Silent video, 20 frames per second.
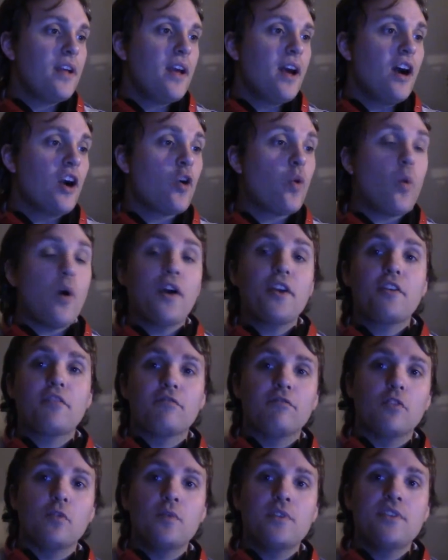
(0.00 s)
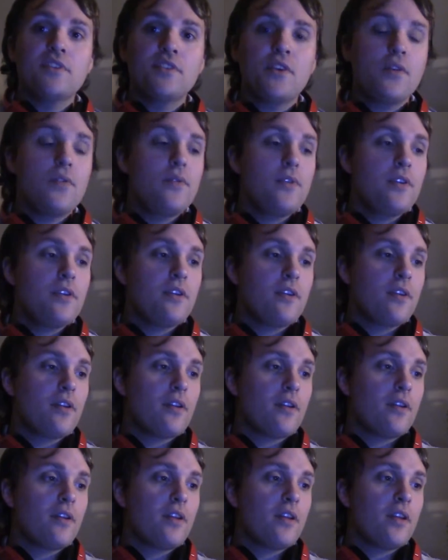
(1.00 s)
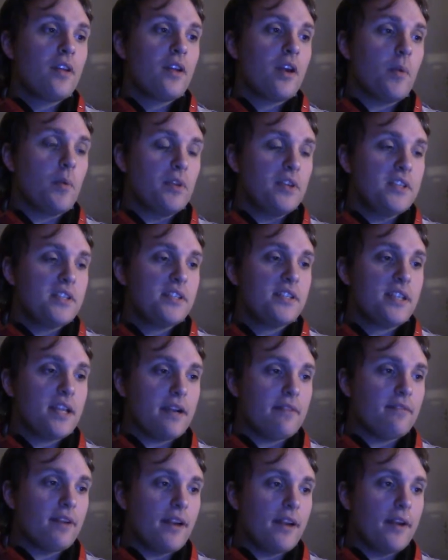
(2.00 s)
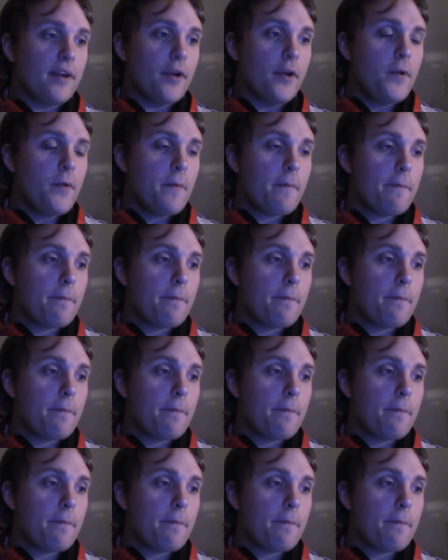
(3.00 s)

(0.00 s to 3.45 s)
Aquatic Ruin Zone, and we'll listen to that right now.